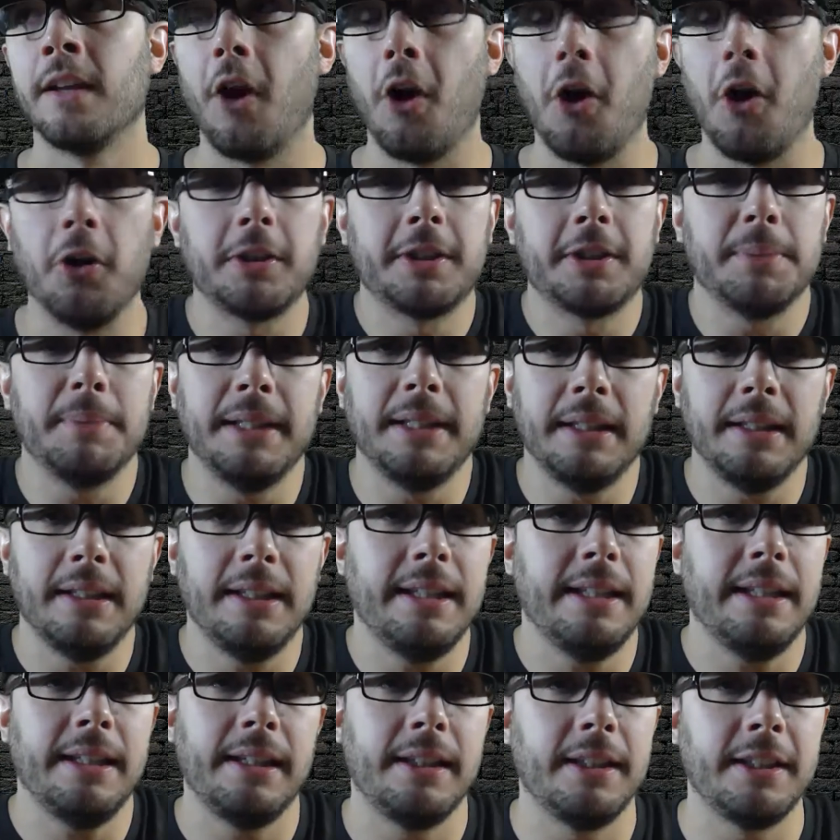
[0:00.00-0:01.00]

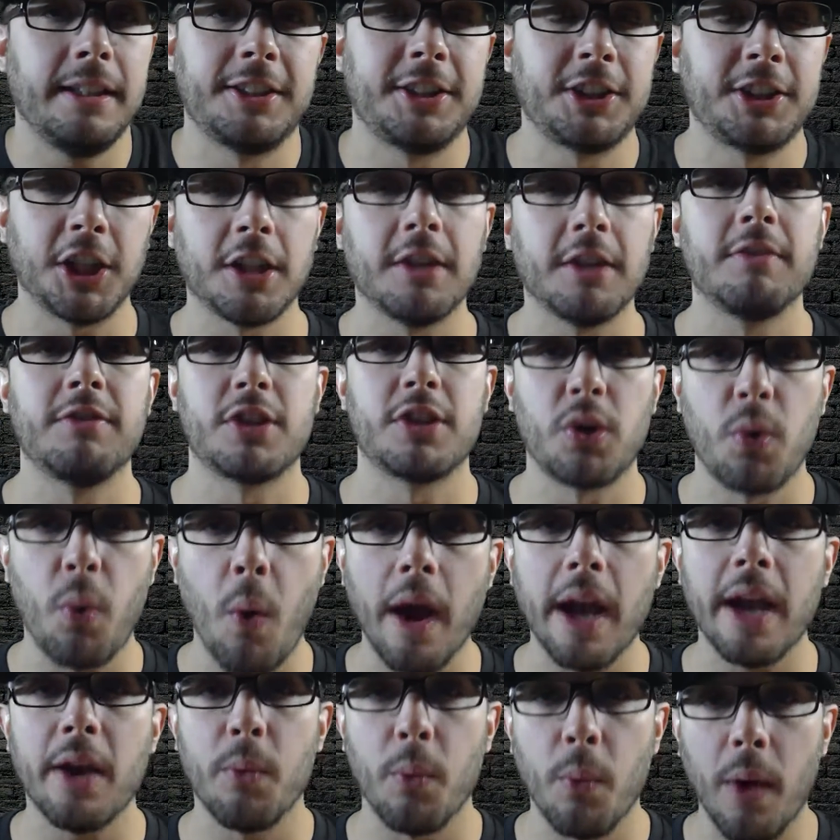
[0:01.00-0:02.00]
ultimately serves
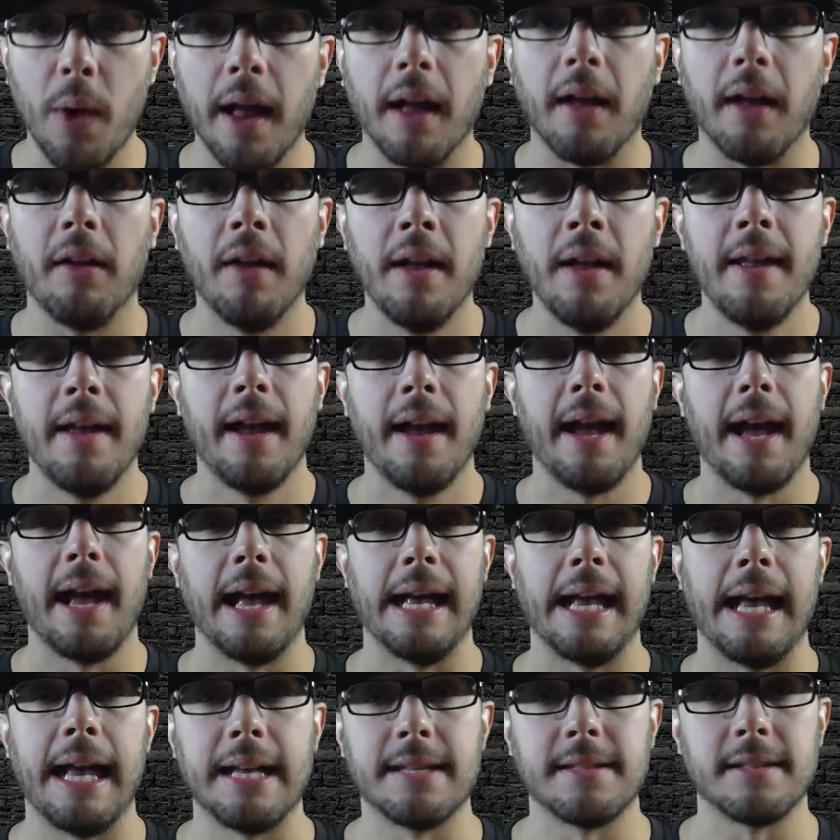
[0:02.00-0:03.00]
quite well
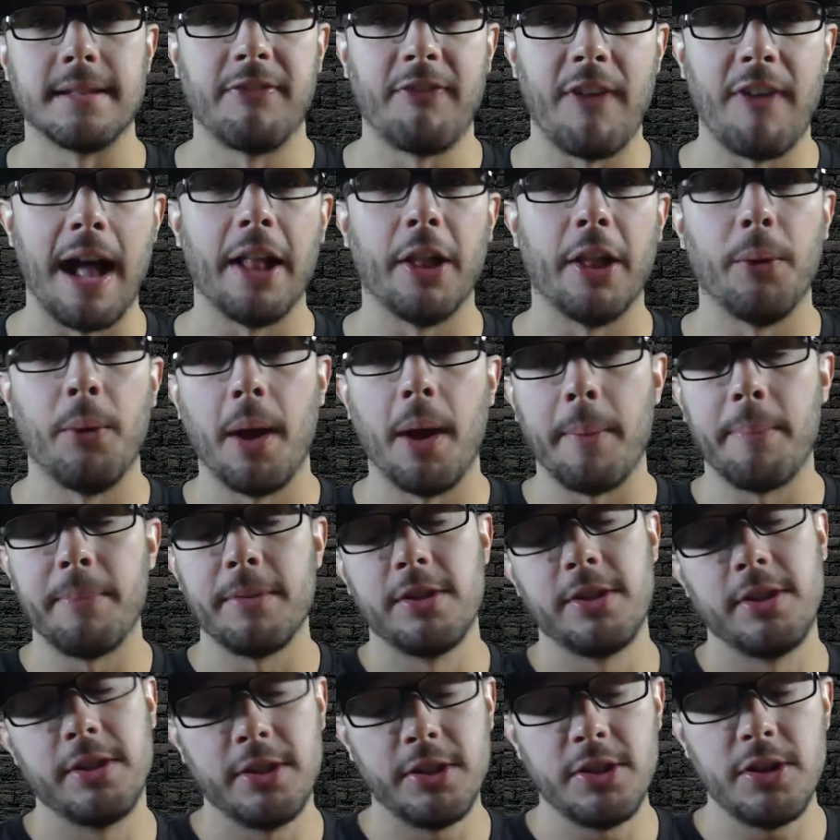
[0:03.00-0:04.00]
as a follow-up
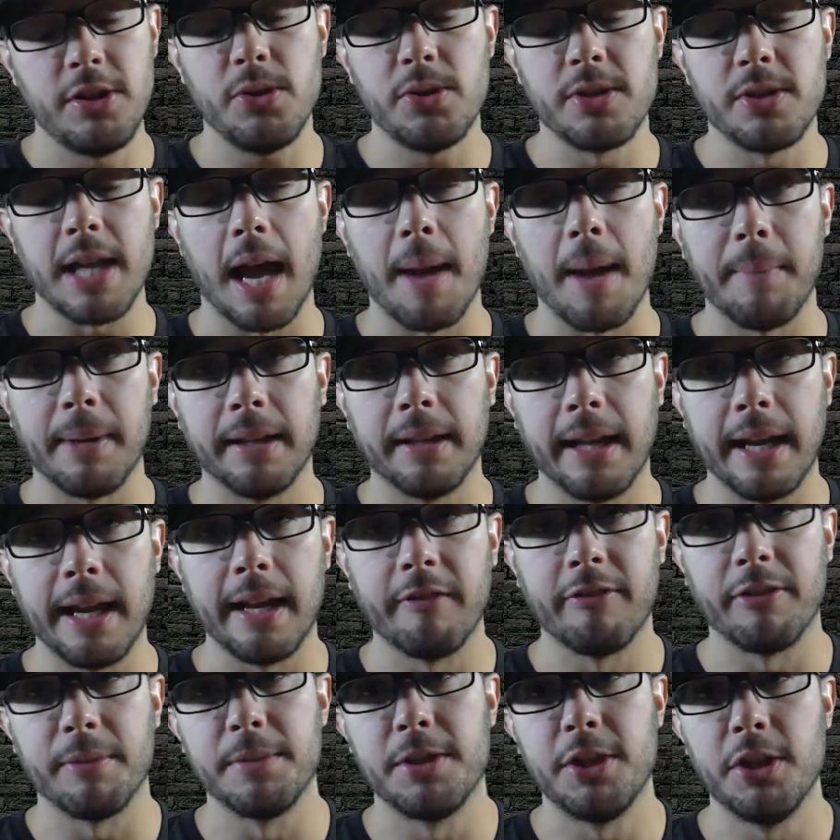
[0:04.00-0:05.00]
to
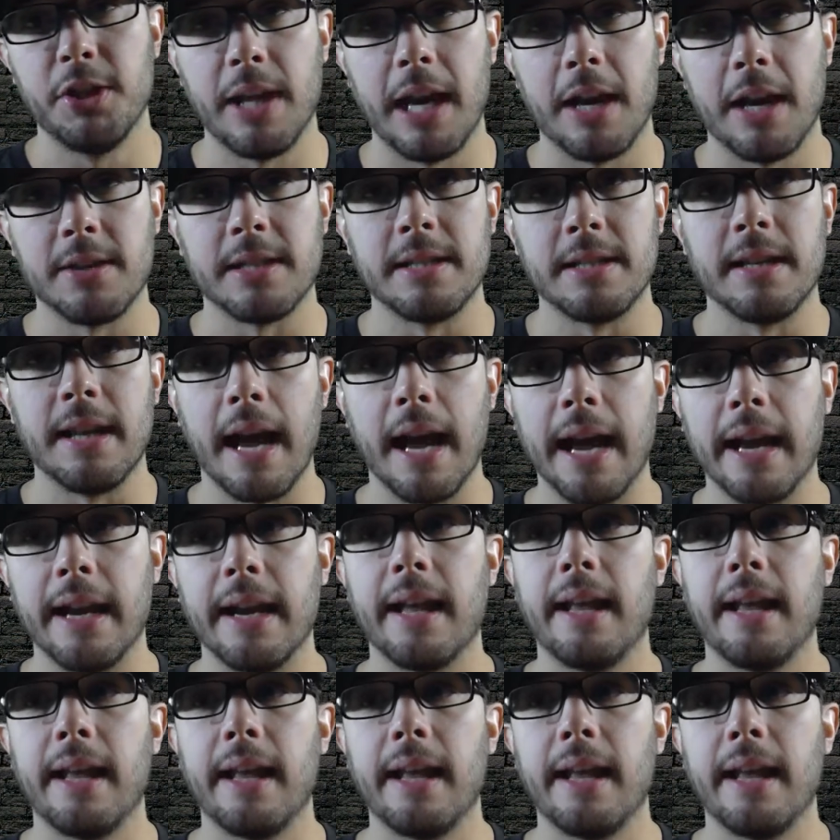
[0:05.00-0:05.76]
Zombieland from 2009.